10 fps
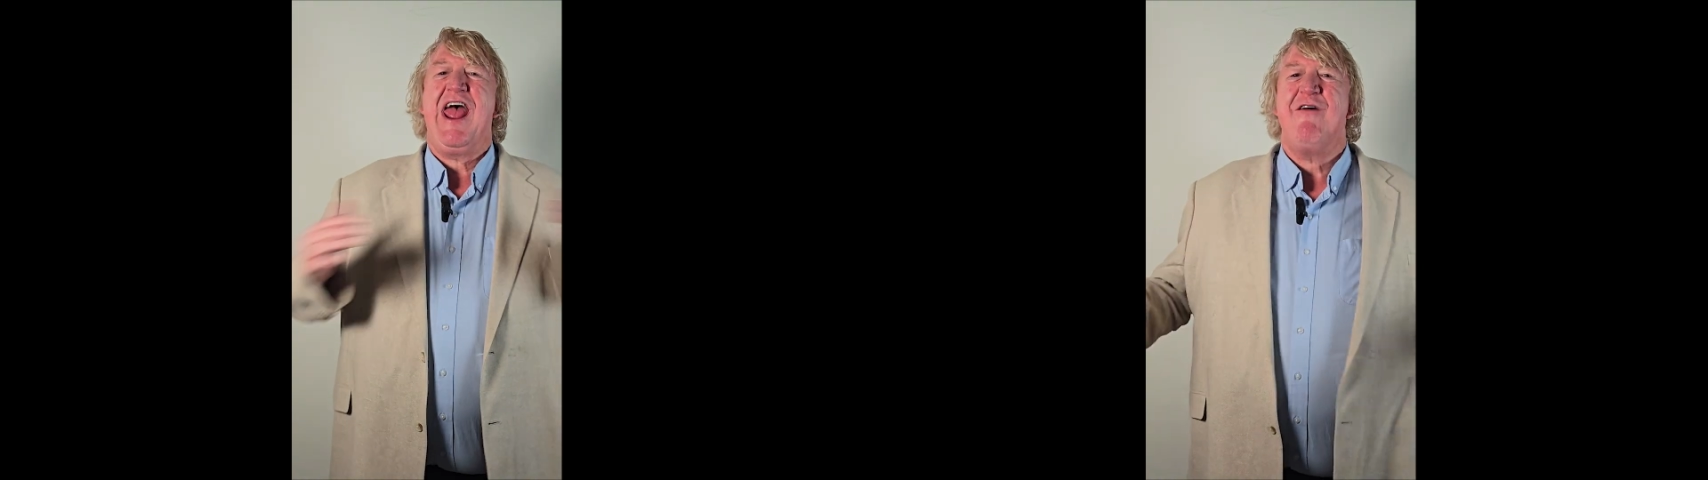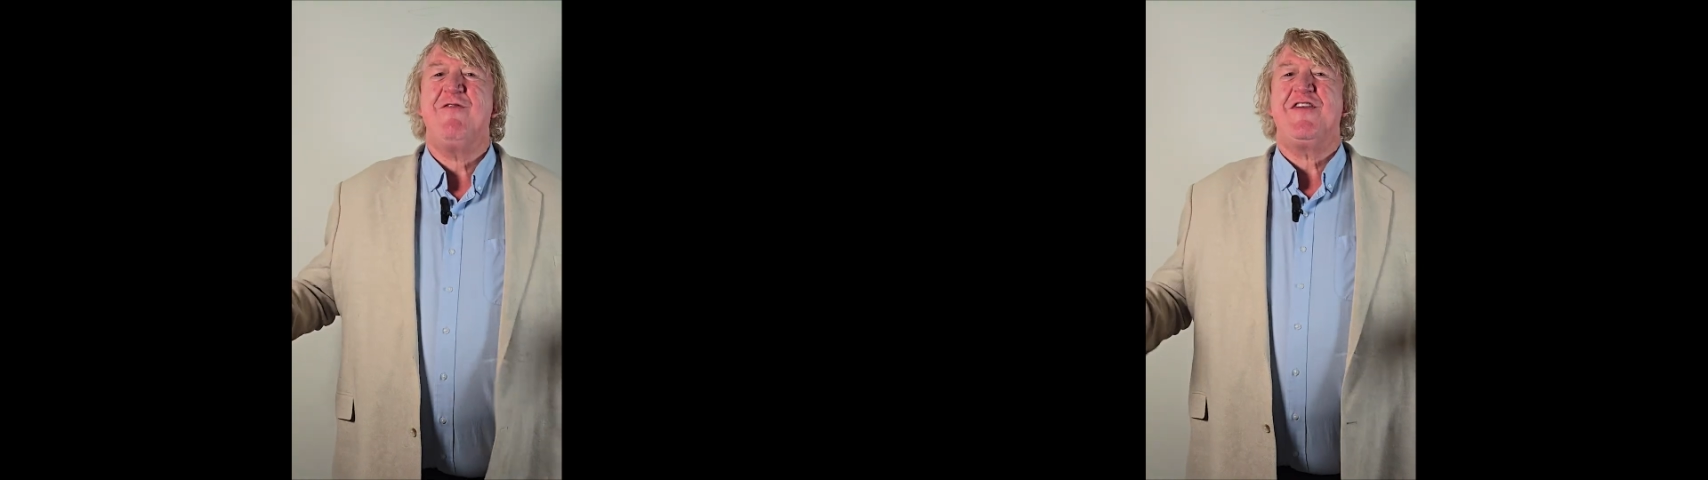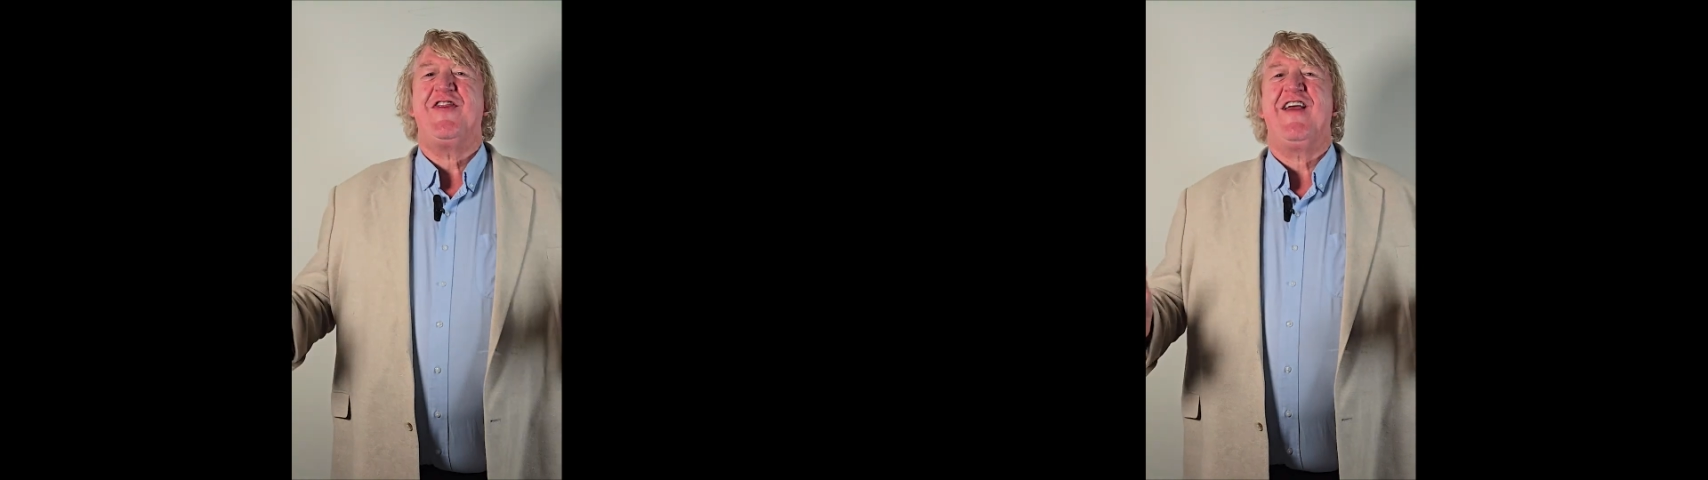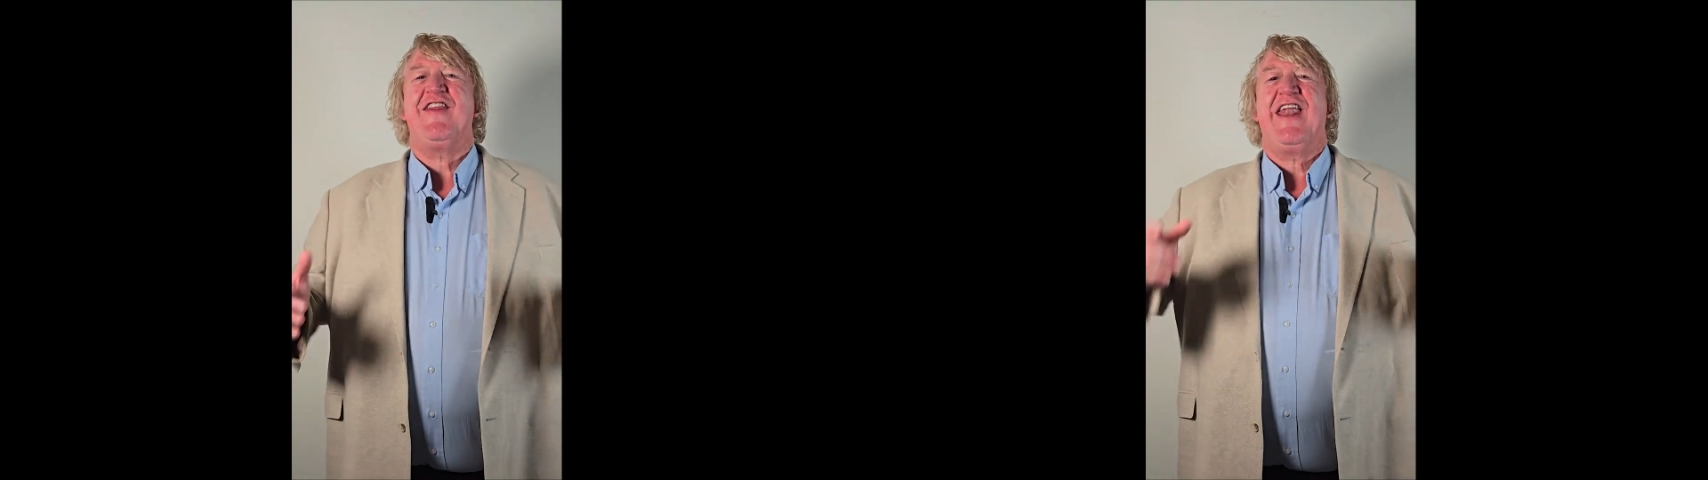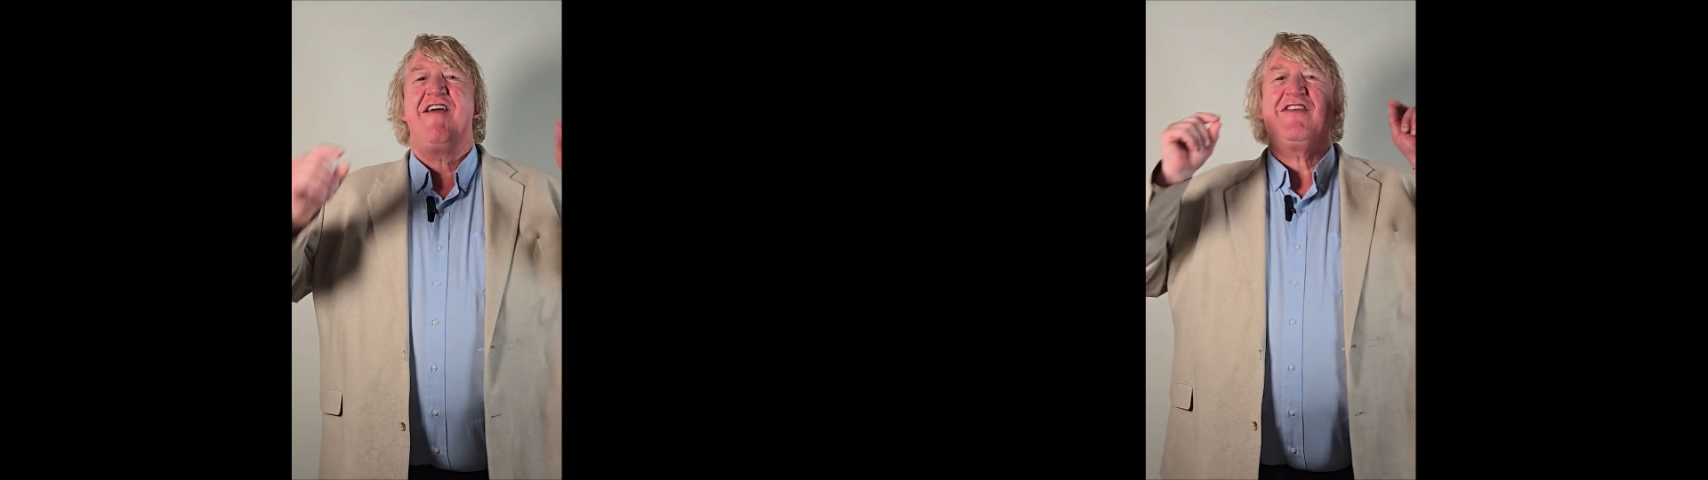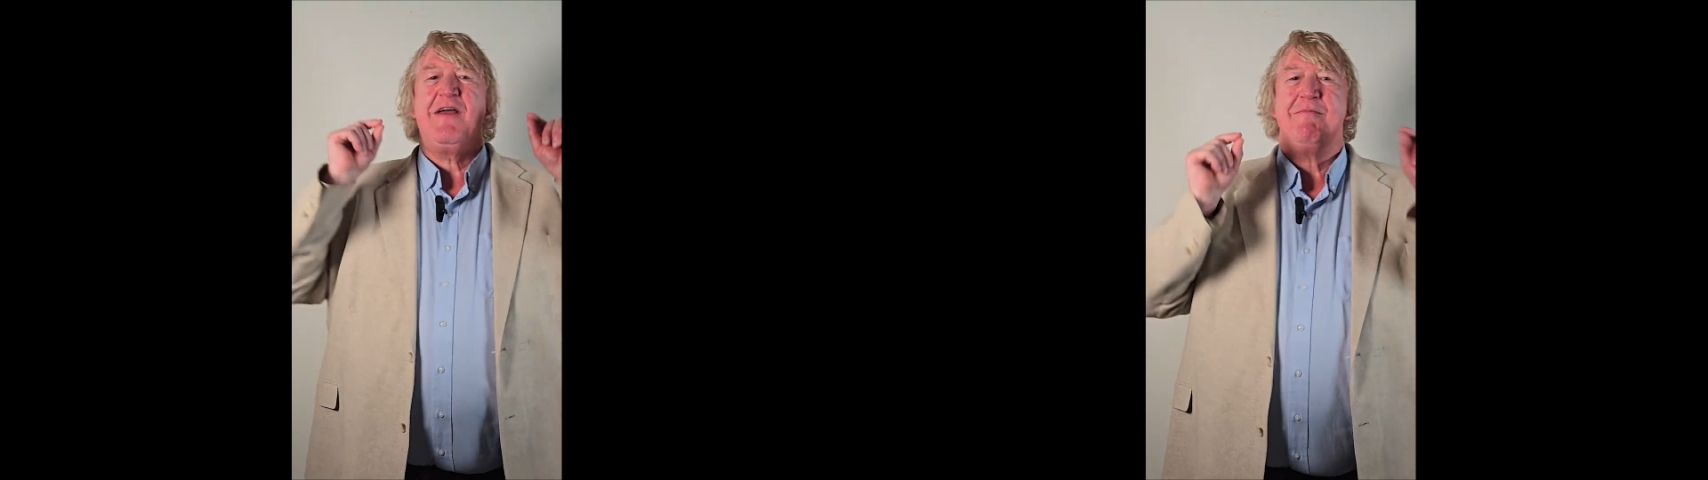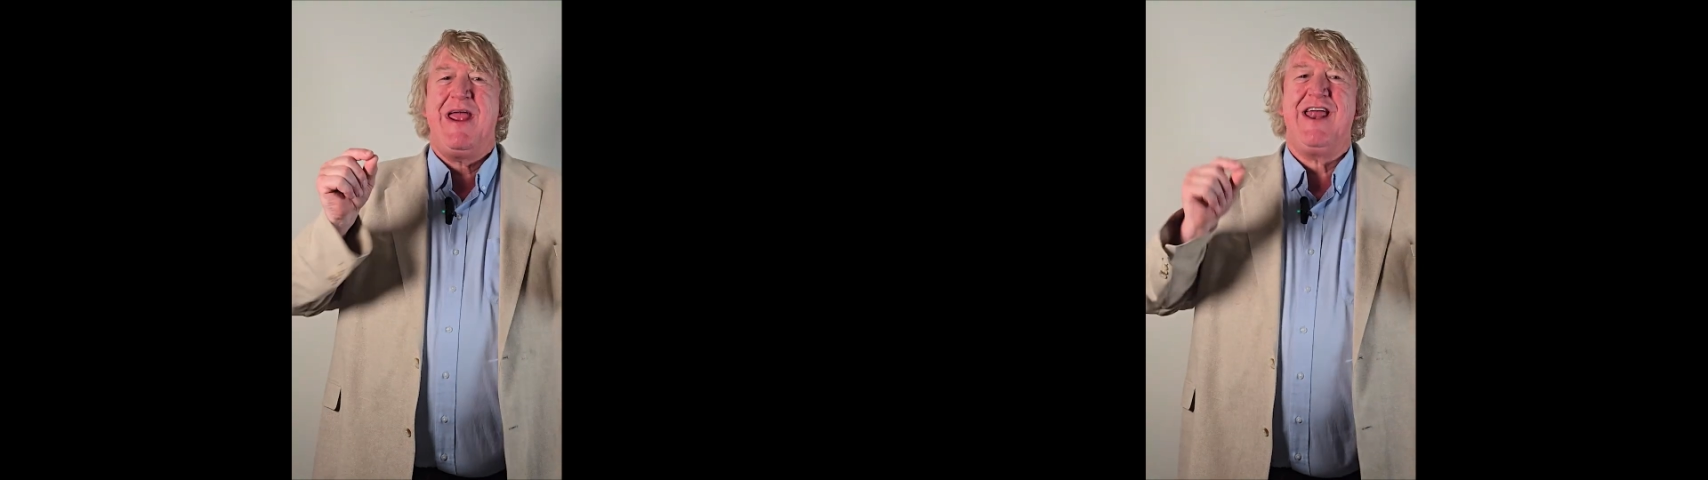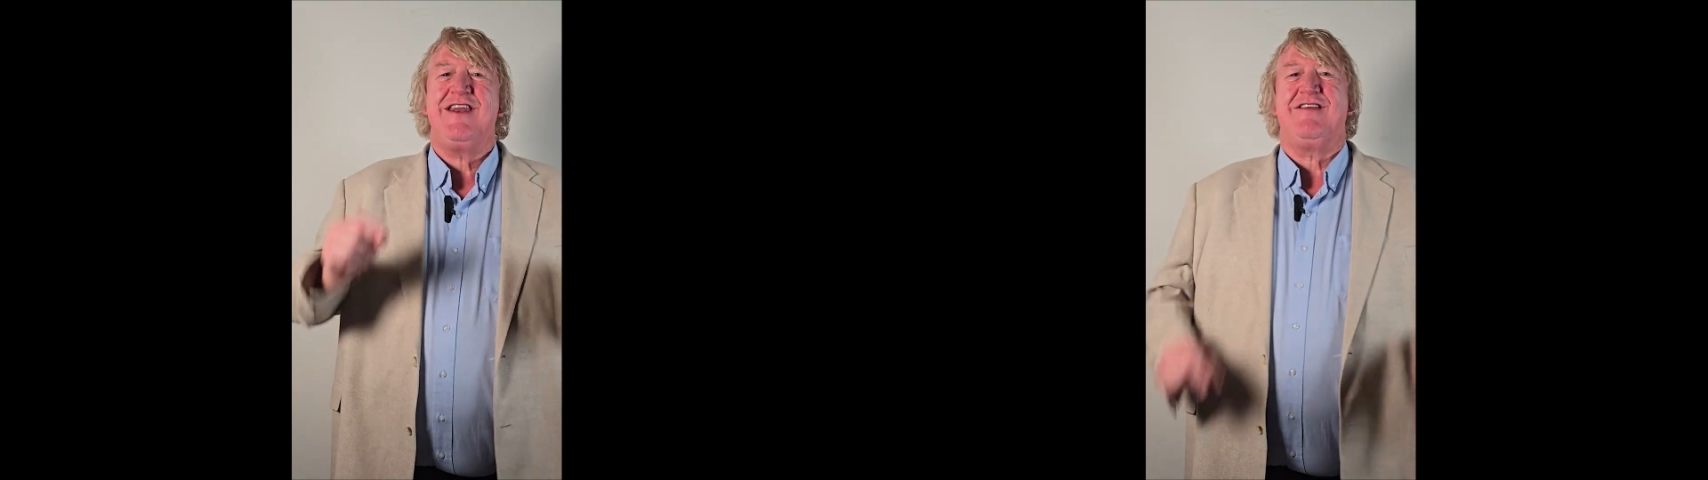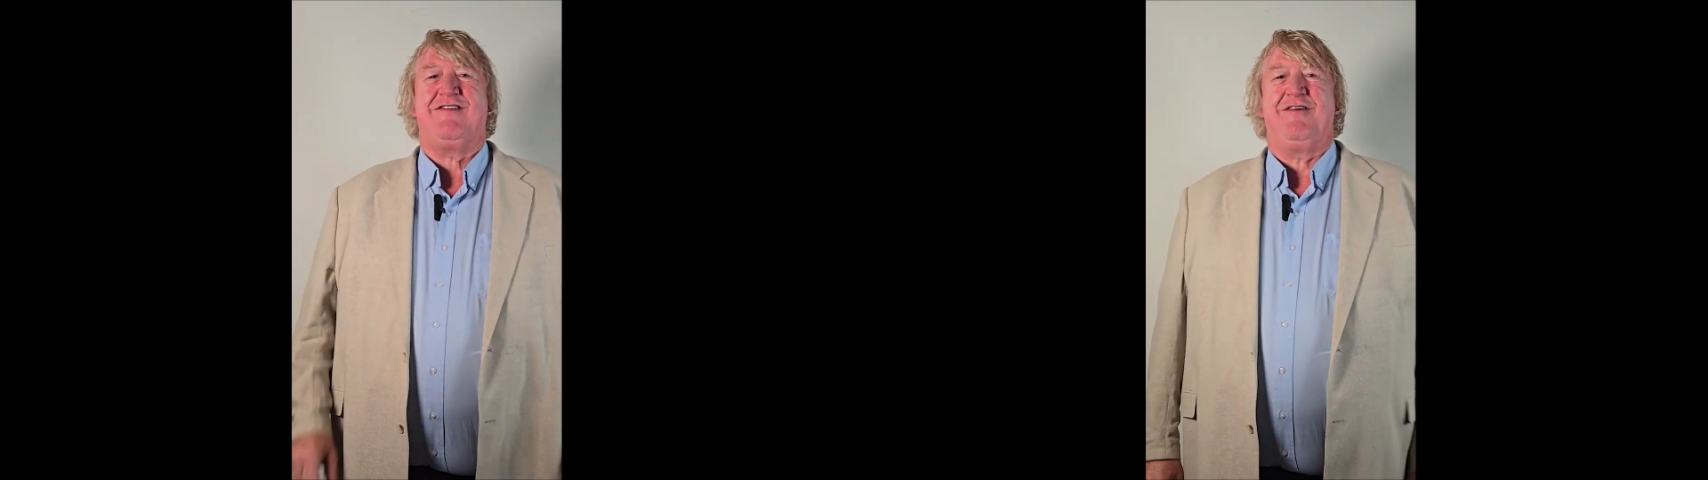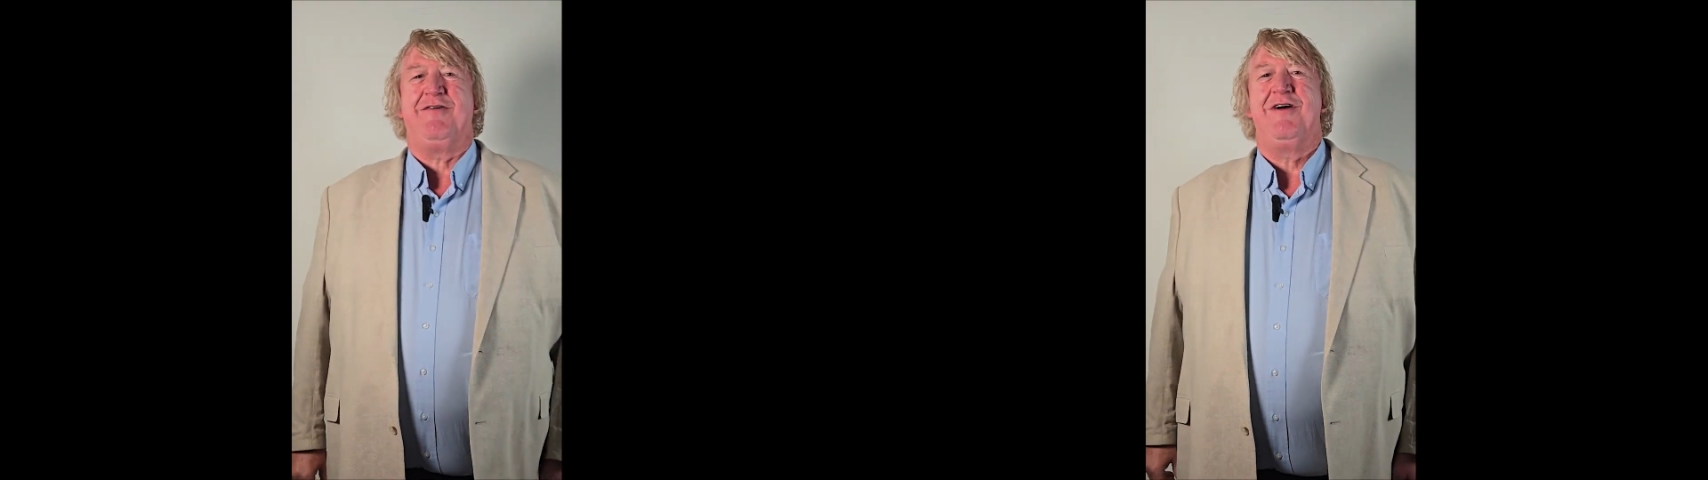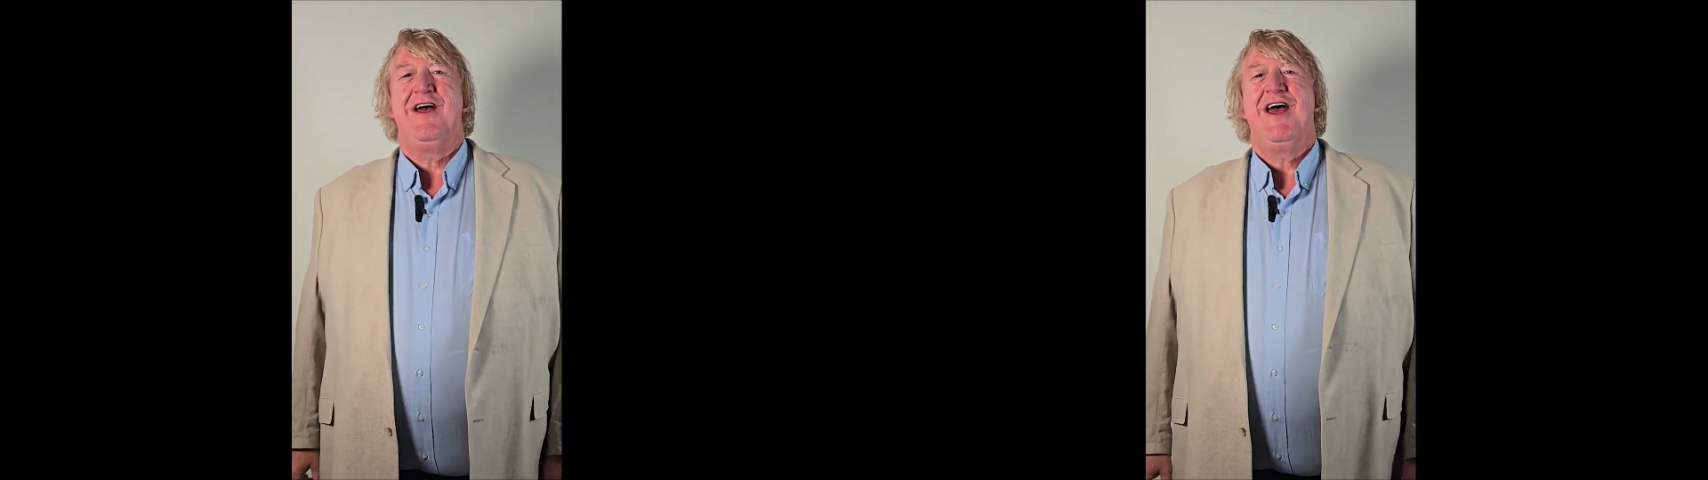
everything that I've commanded you.